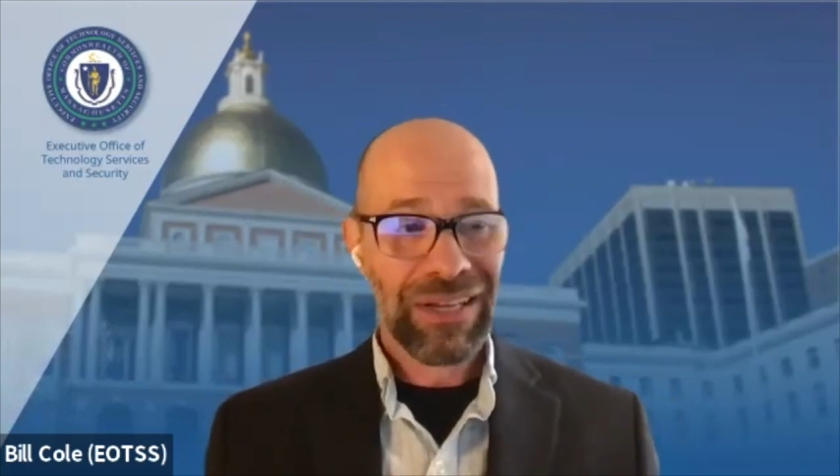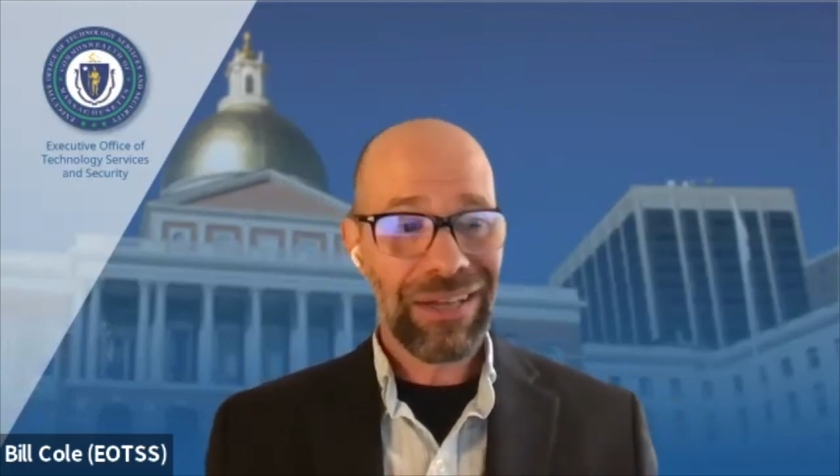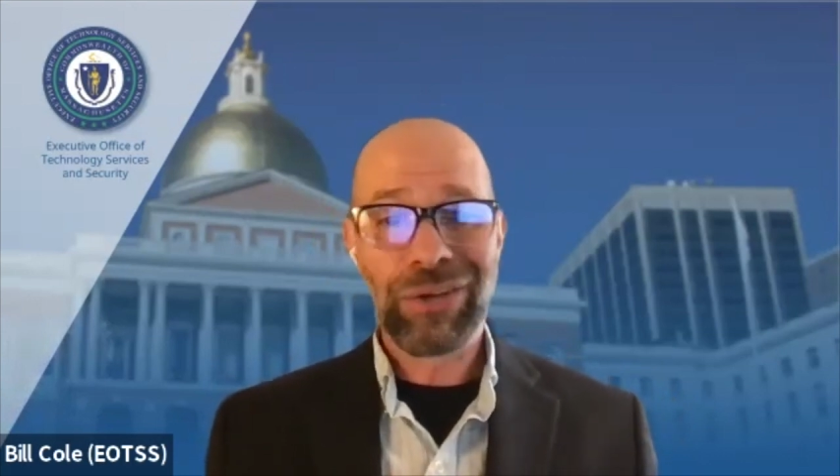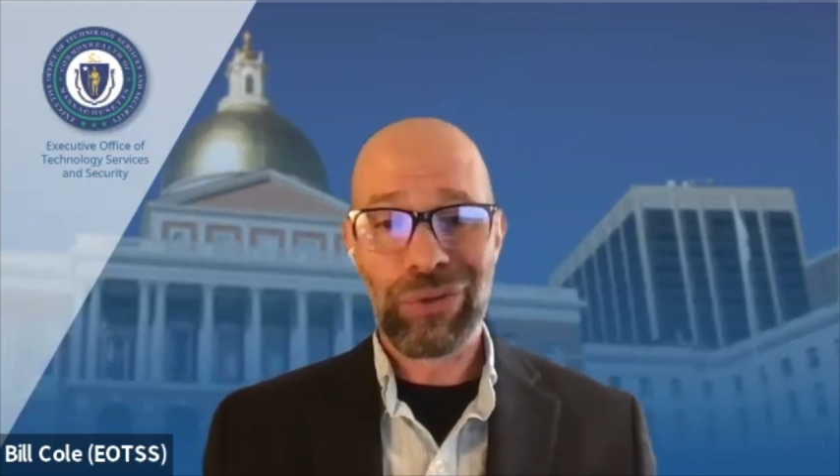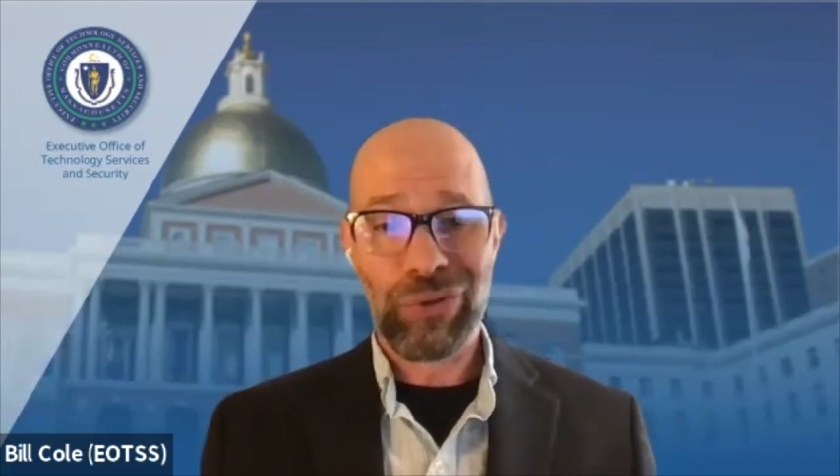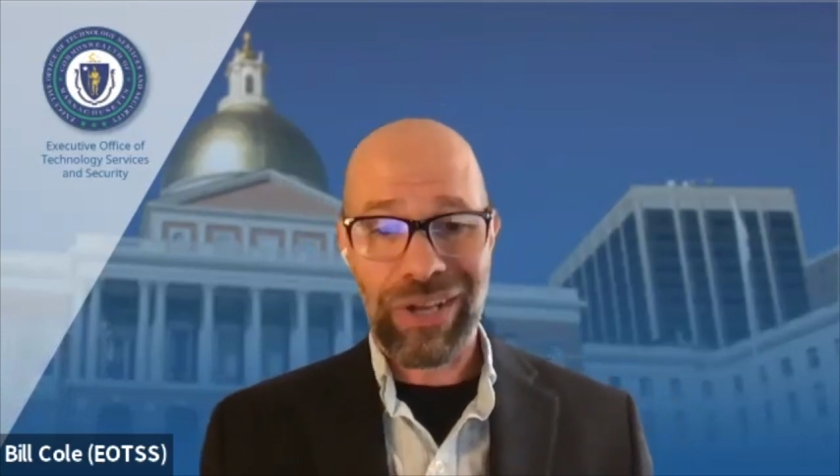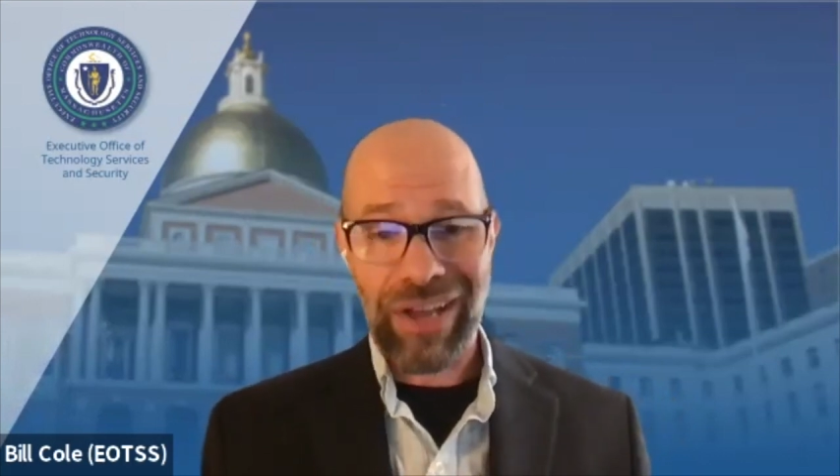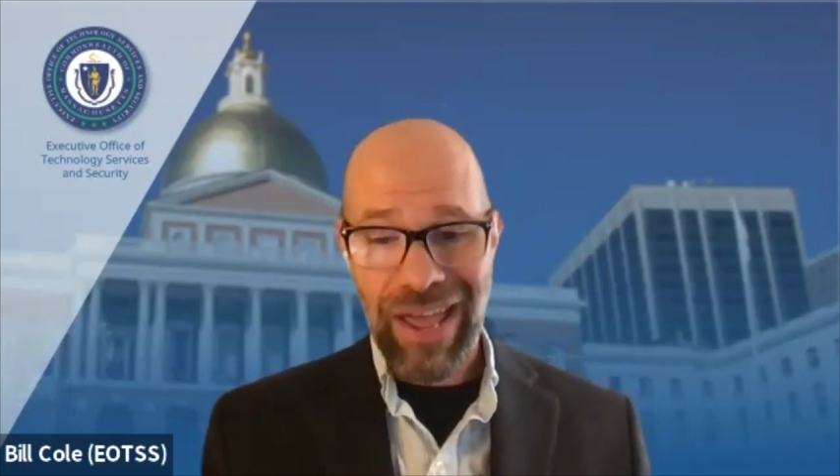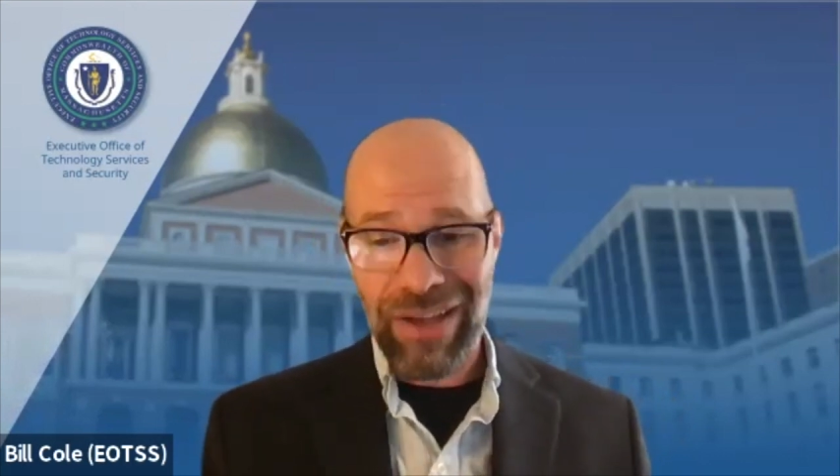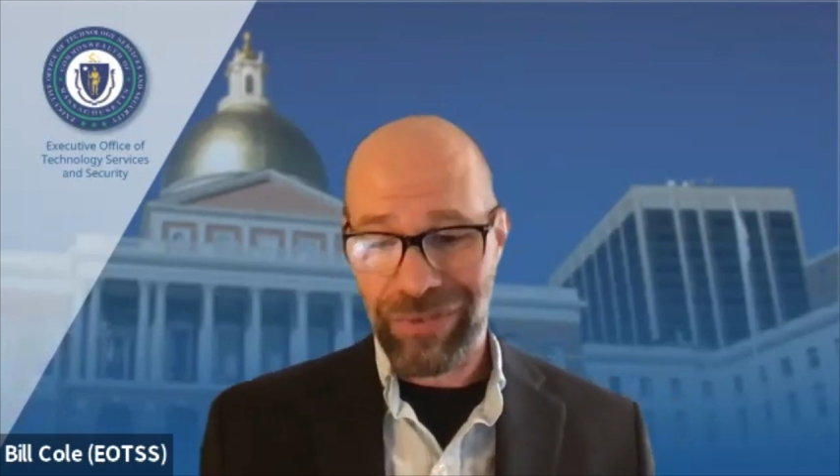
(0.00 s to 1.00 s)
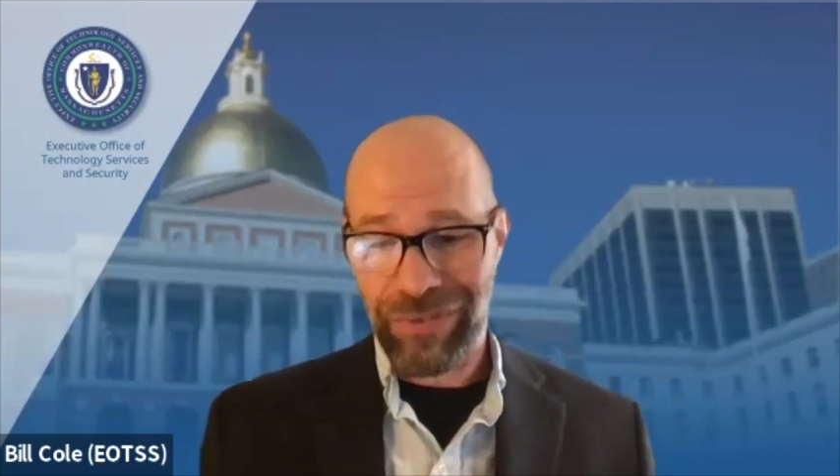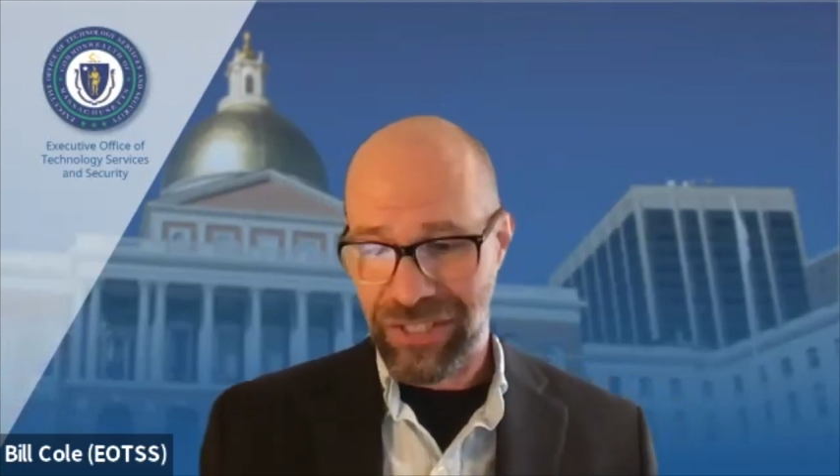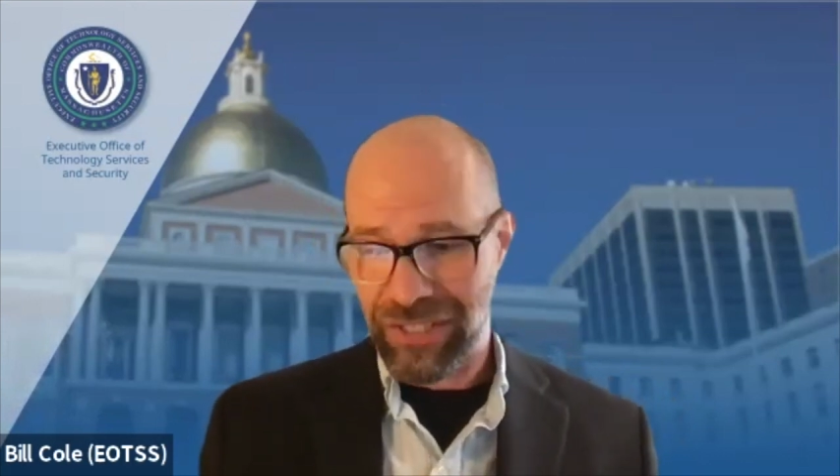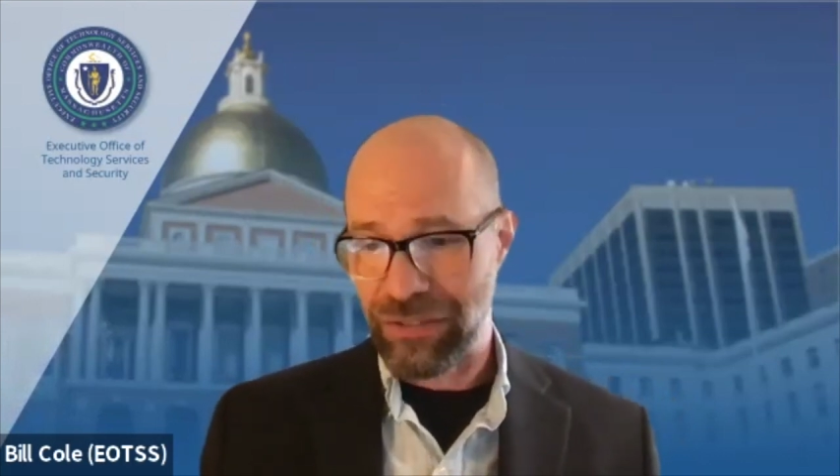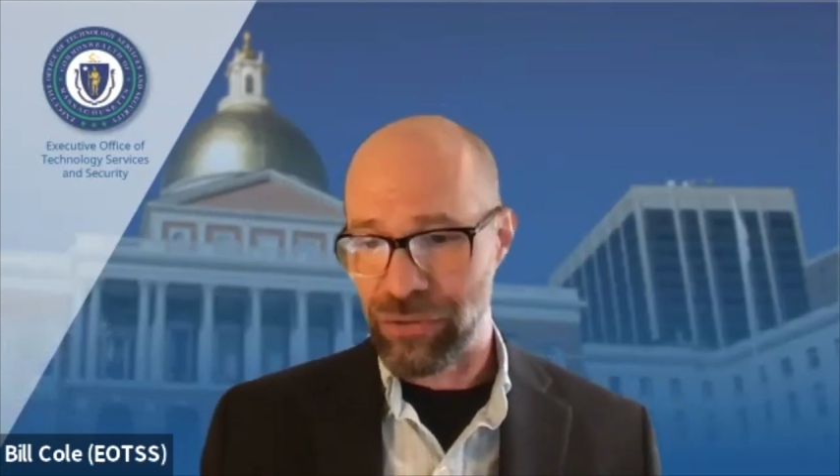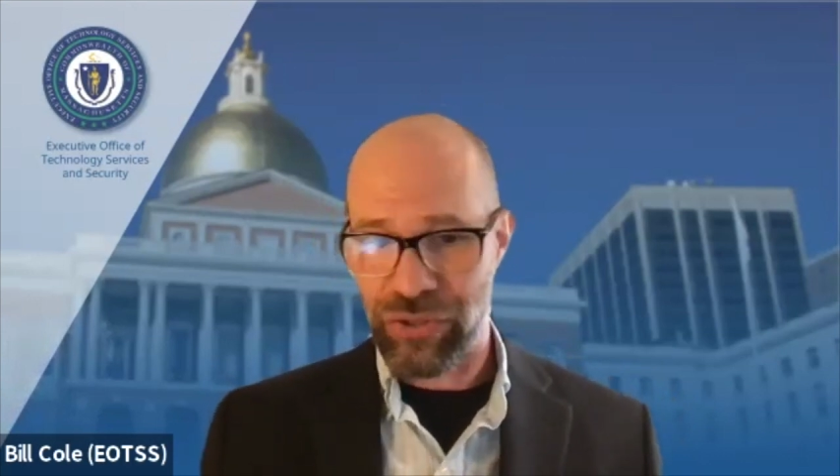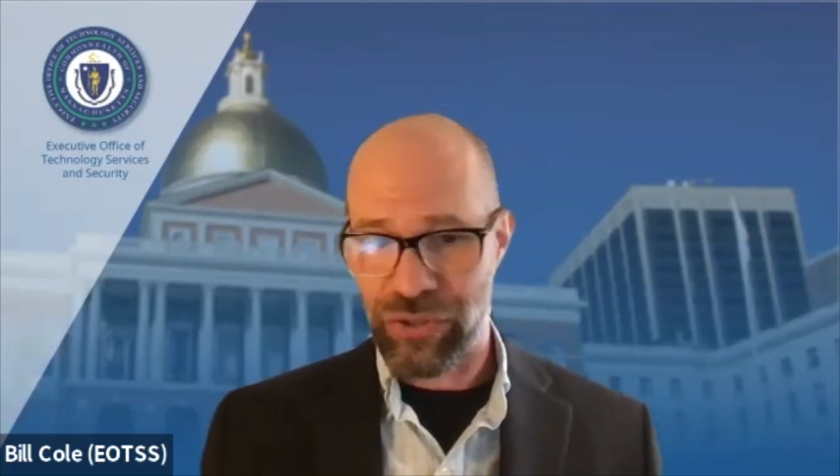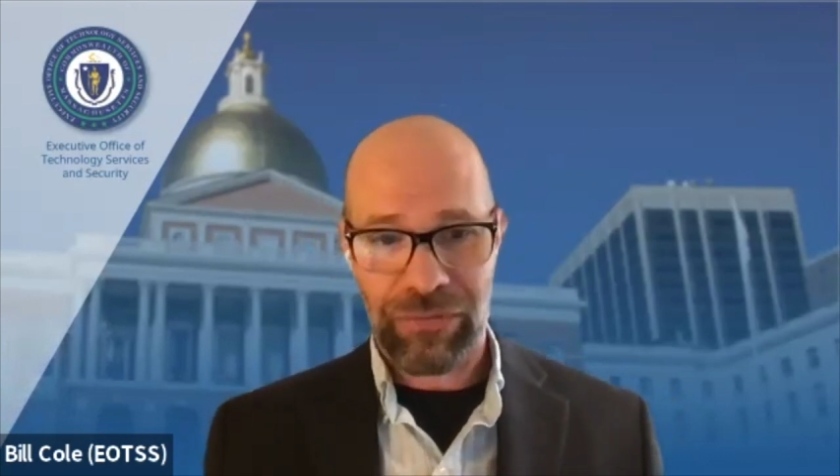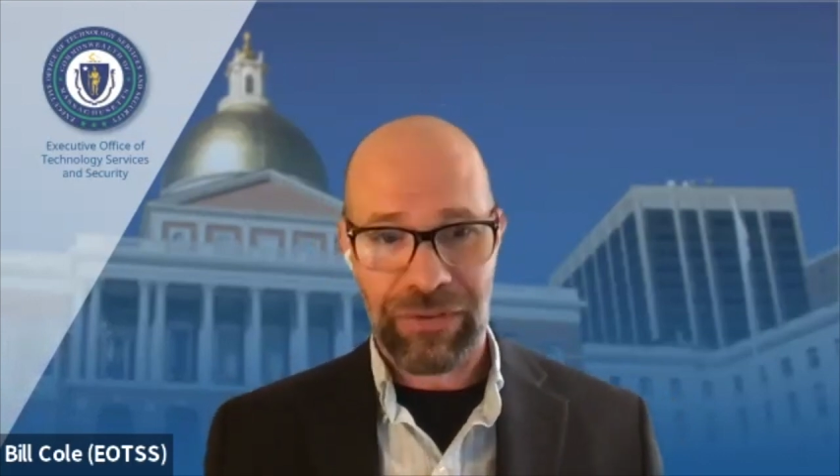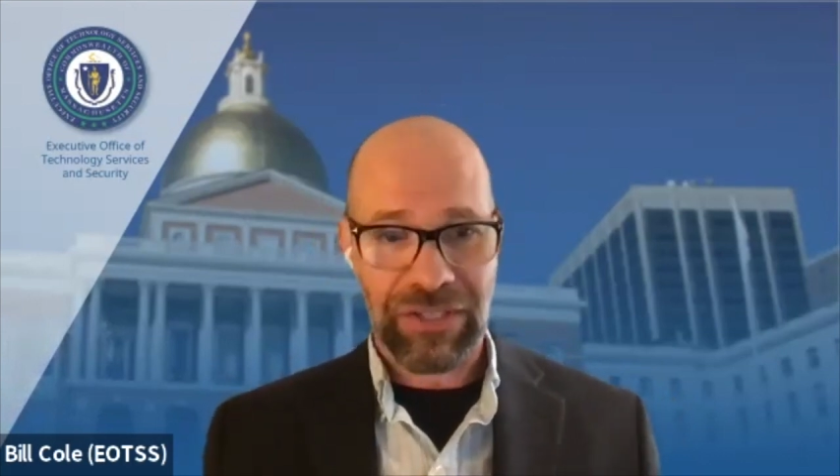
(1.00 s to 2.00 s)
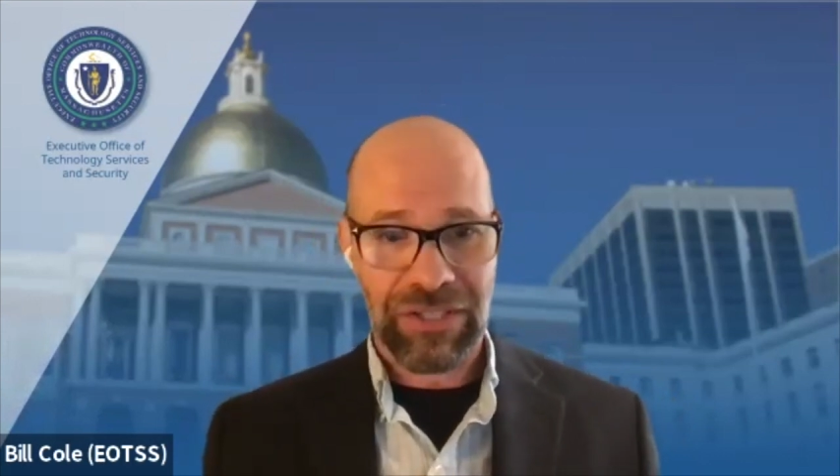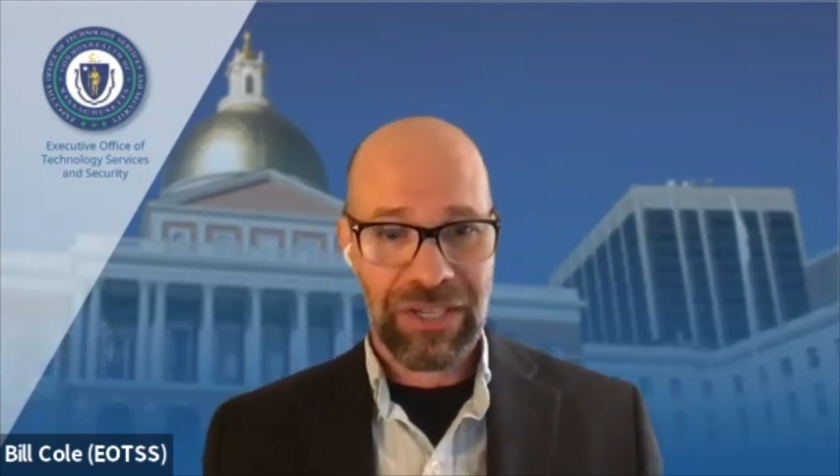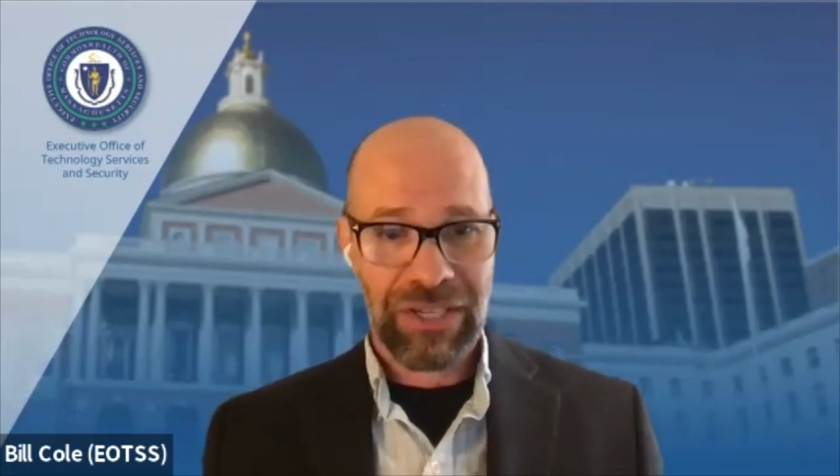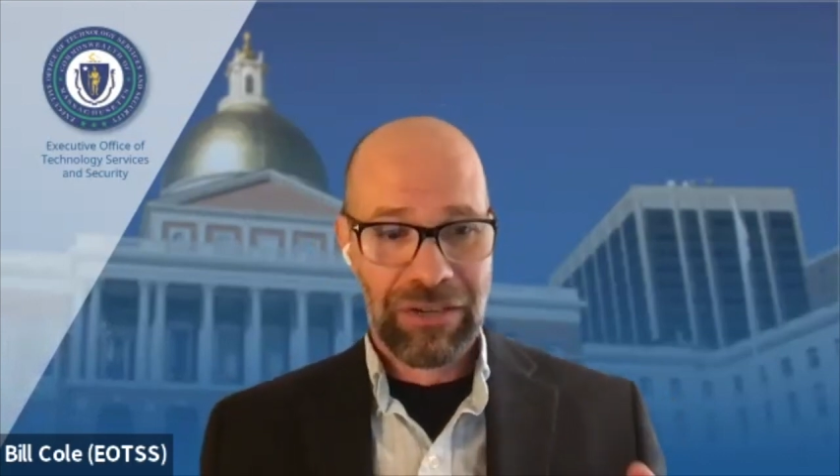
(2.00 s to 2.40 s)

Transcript: taking a look at every single service